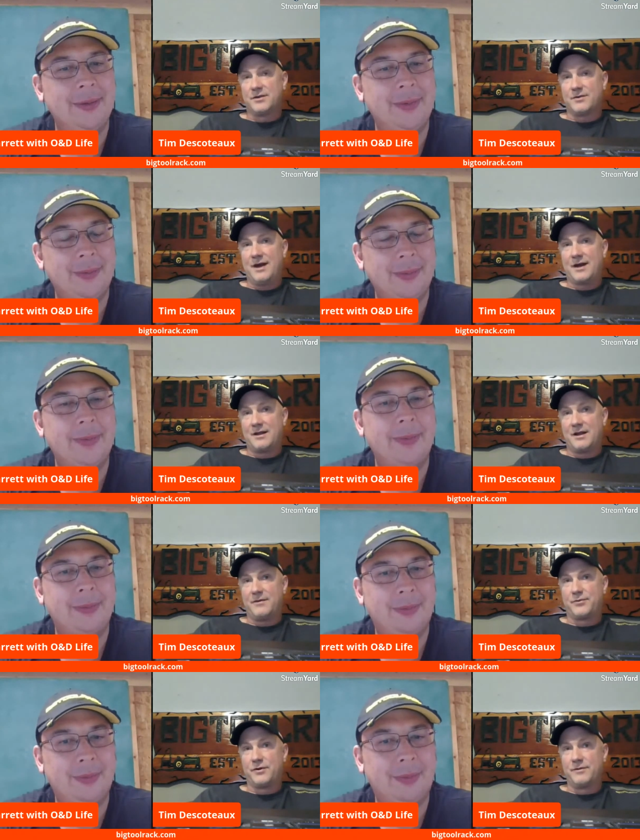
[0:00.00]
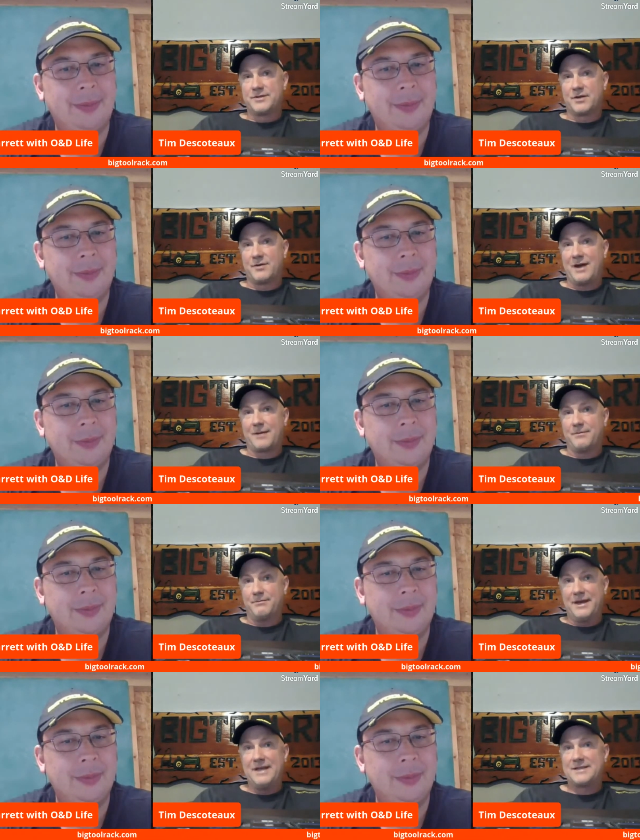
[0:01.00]
Speaker 1: to the rack, a lot of improvements to the rack
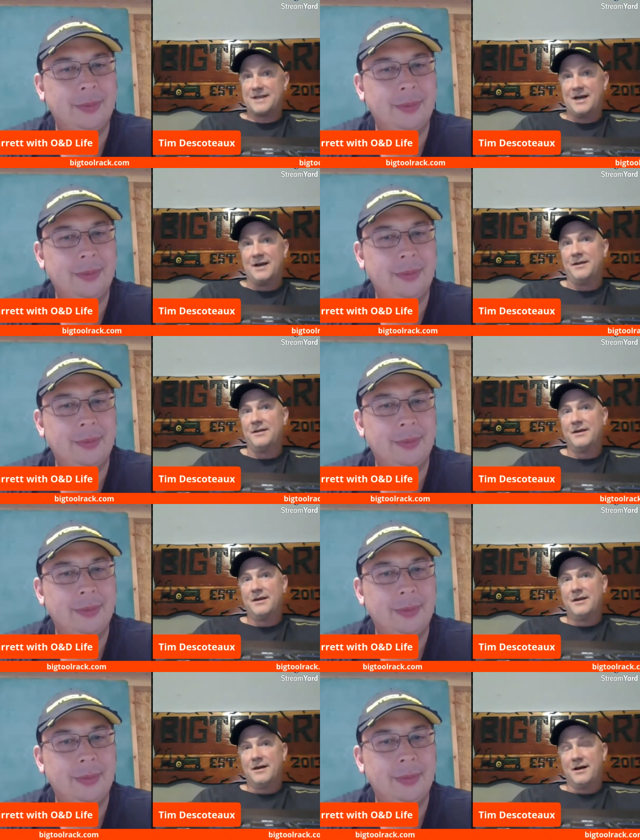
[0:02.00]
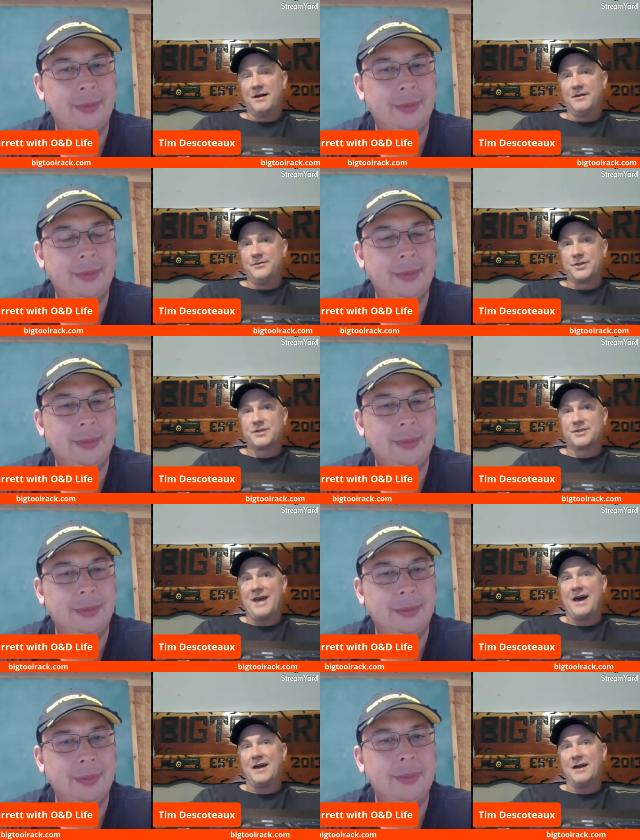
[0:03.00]
based on on just
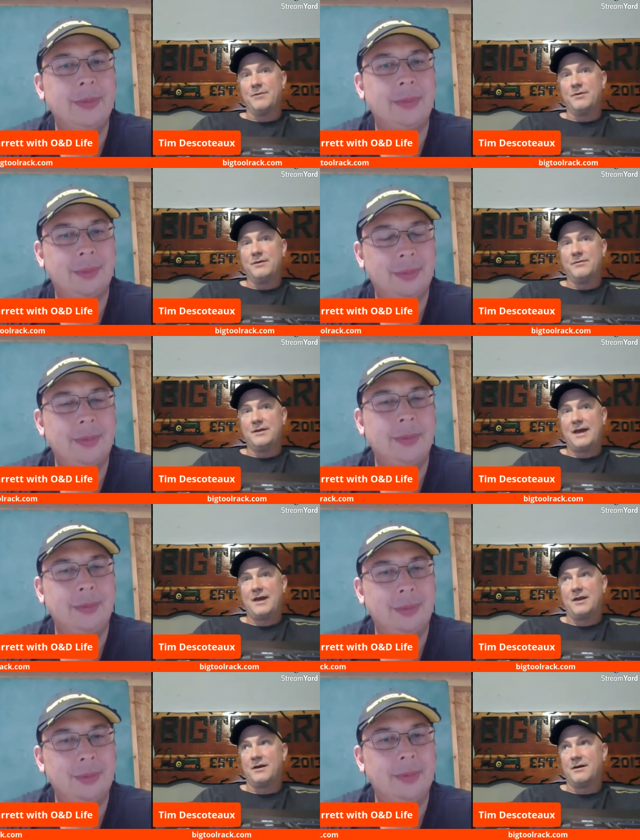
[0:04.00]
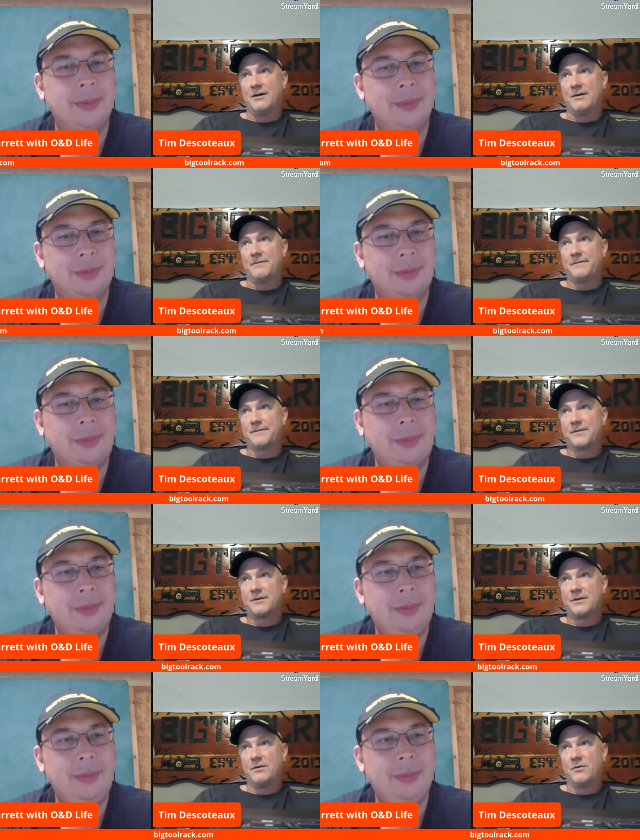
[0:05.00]
that. I mean, we we had a um,
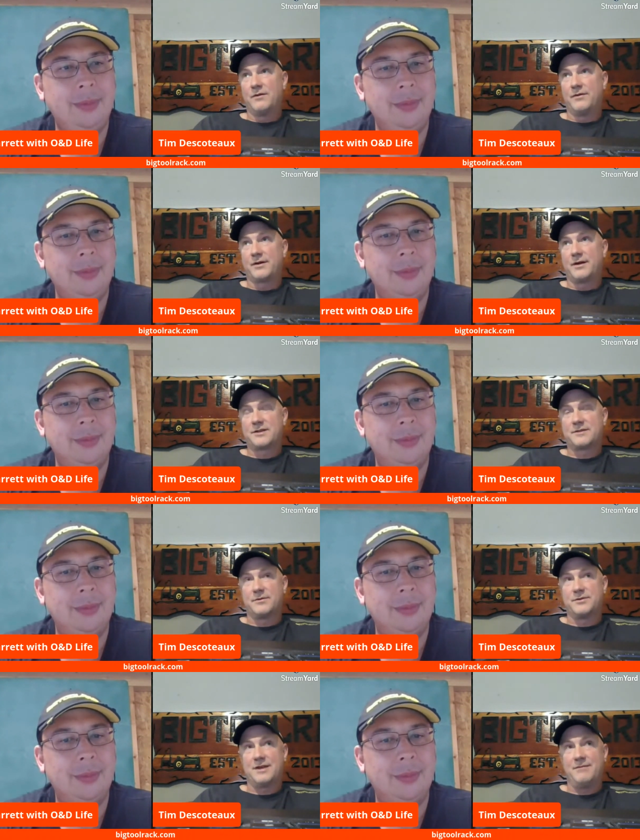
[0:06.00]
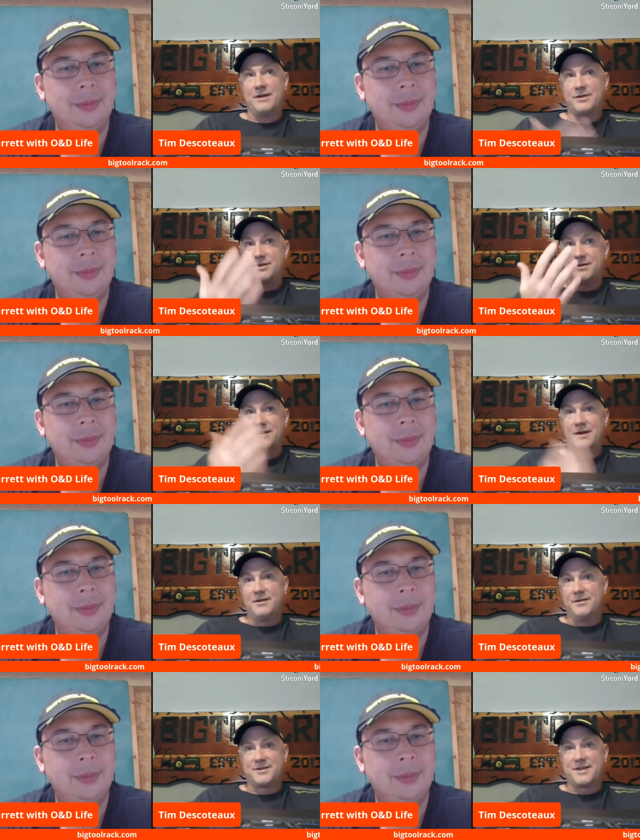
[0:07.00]
one of our customers that mentioned
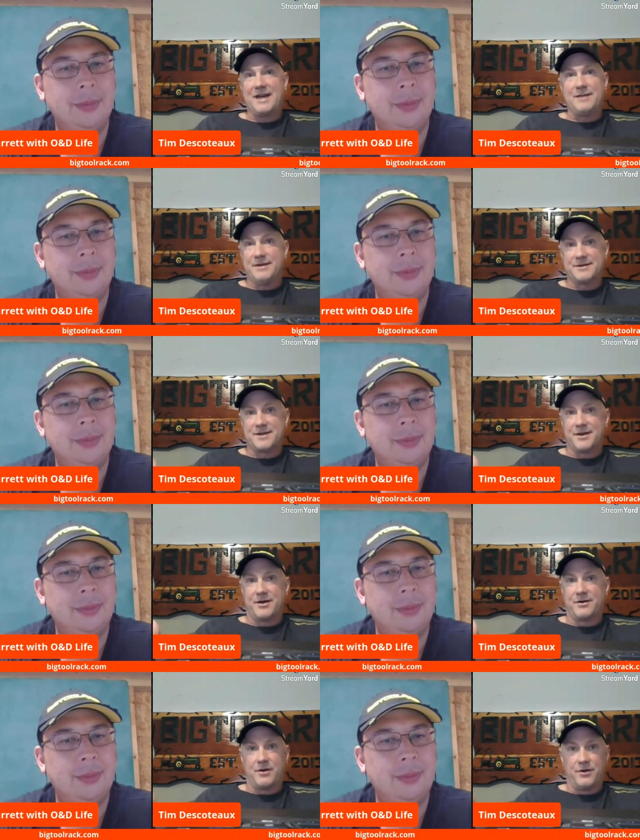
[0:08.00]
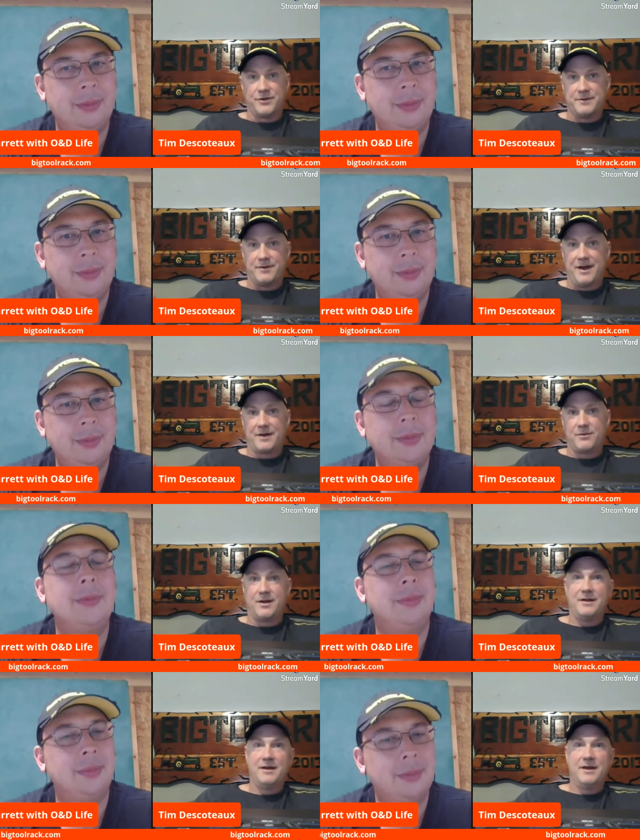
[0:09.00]
the side bins on our ultimate rack.
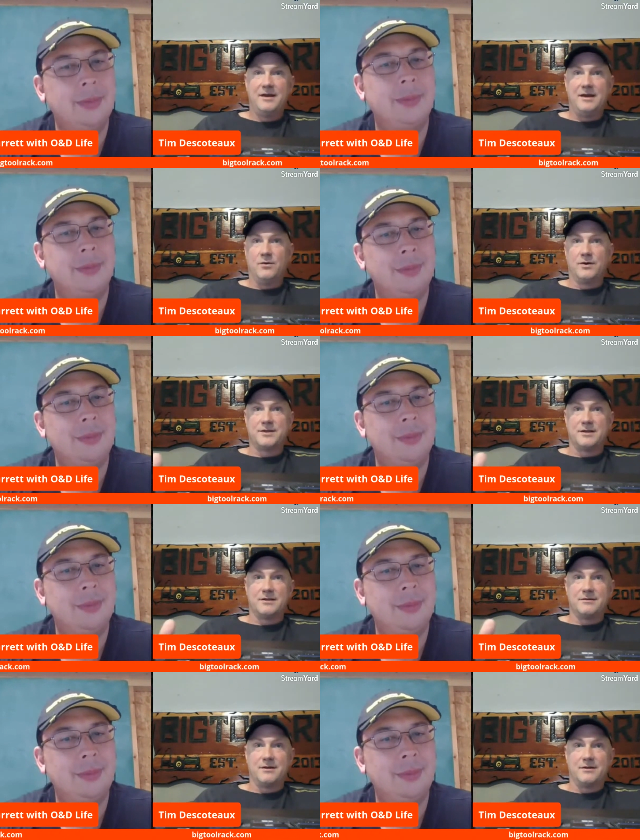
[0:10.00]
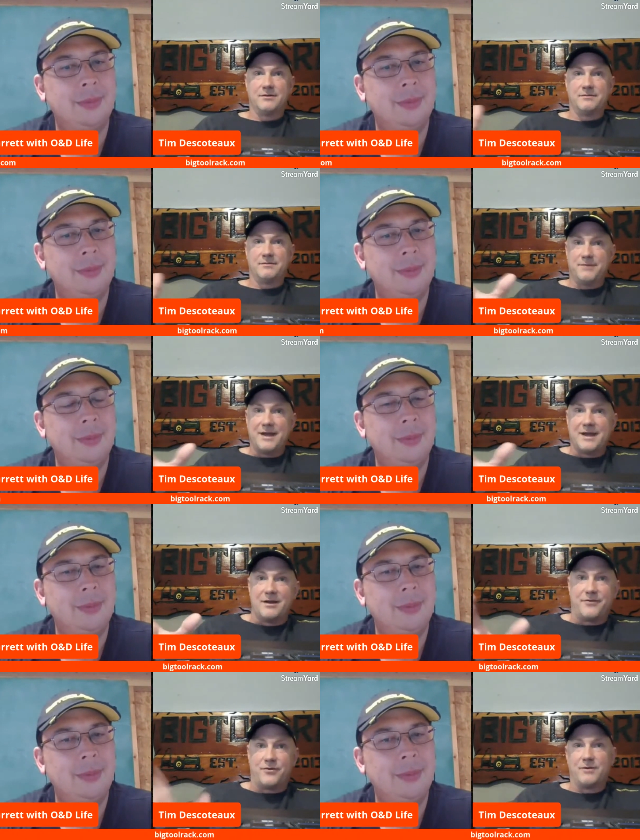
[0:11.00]
Well, I, it wasn't you know big
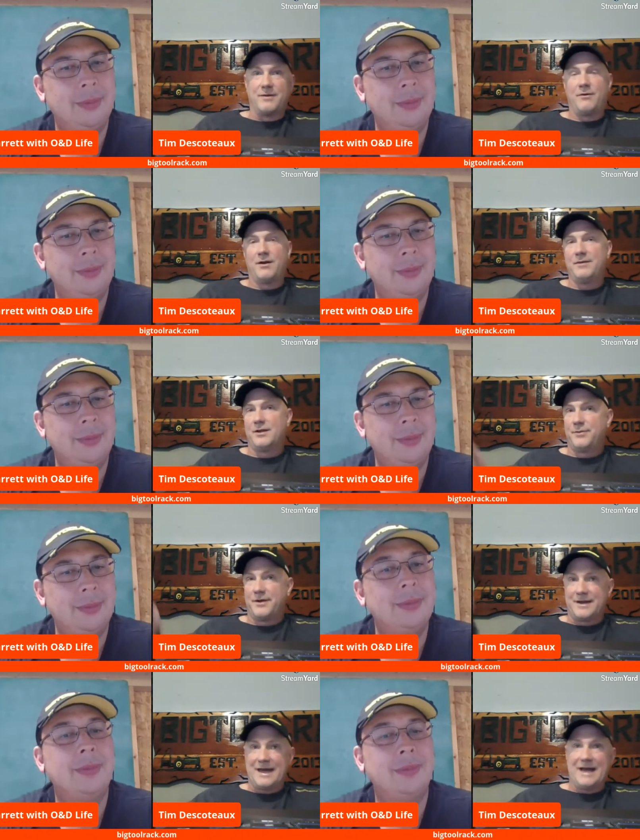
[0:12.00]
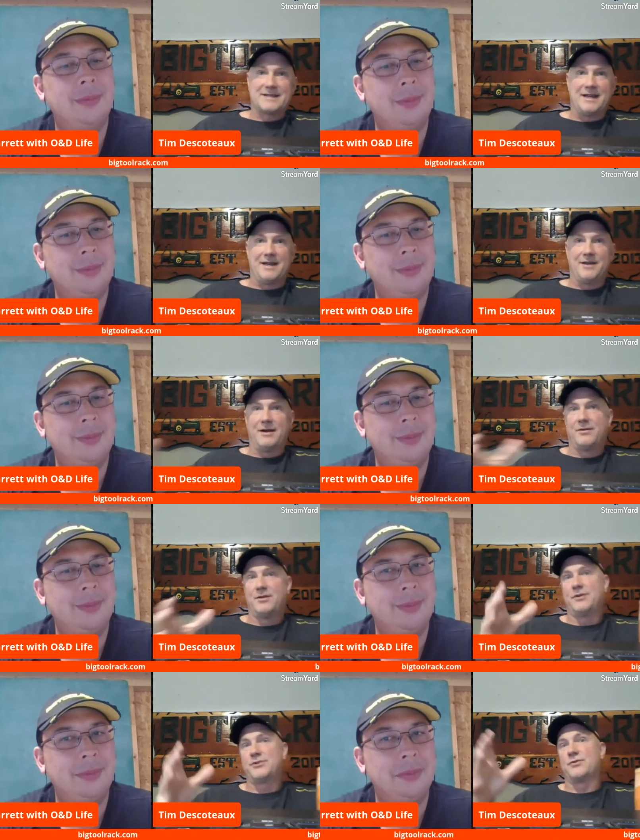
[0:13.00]
enough for them. I want to be able to put a gas can in there. I have a
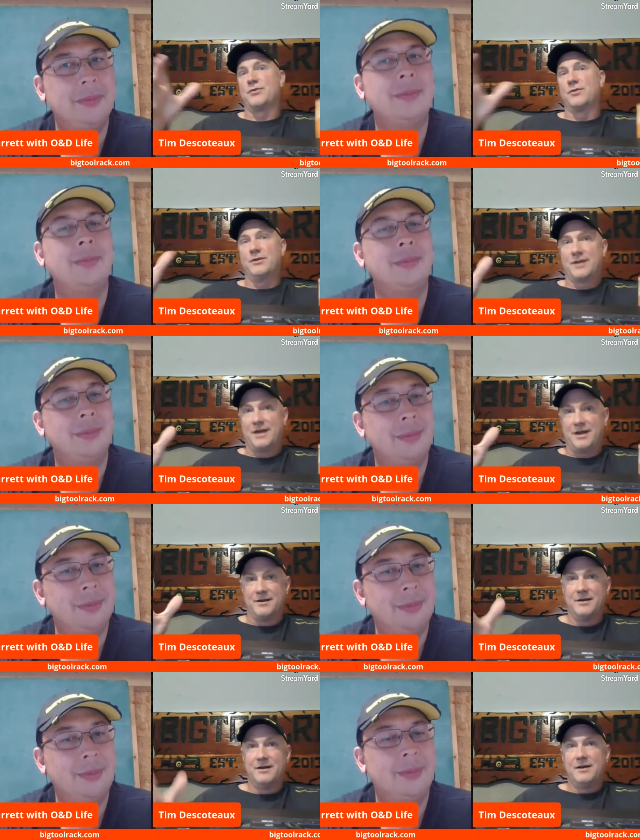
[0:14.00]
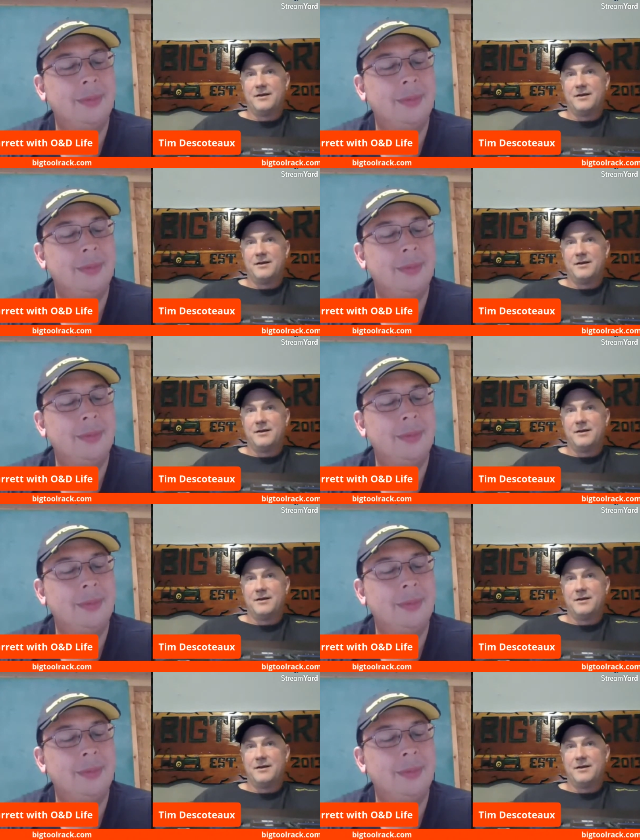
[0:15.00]
larger oil can.